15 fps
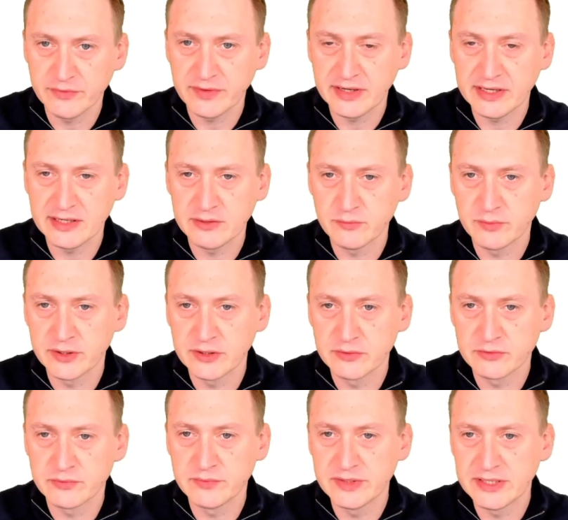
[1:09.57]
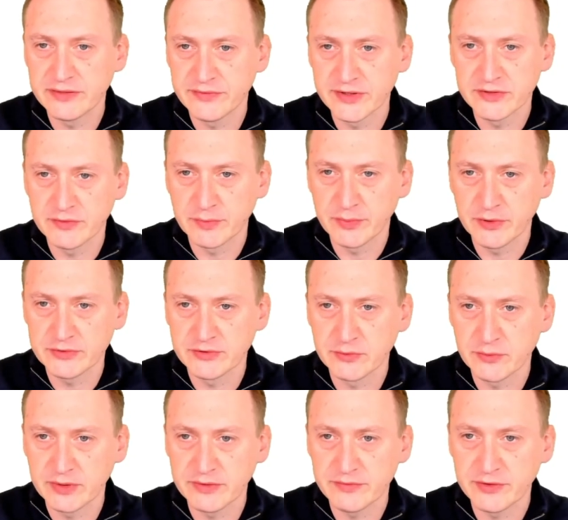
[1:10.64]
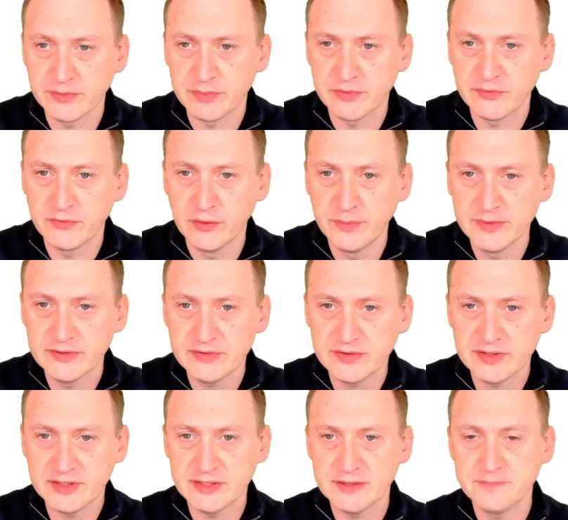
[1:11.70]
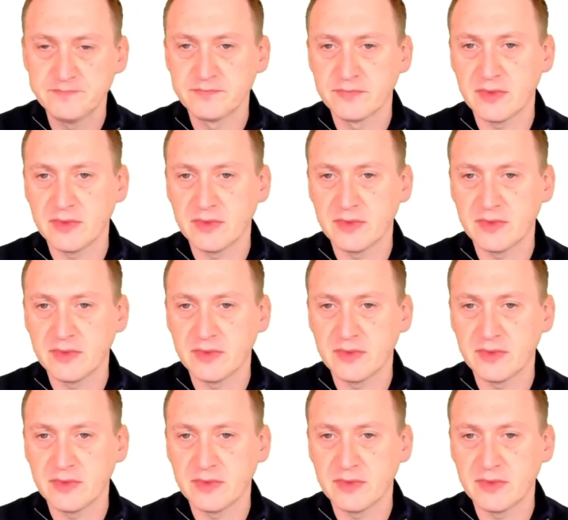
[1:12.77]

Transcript: a Windows ReFS repository for the performance tier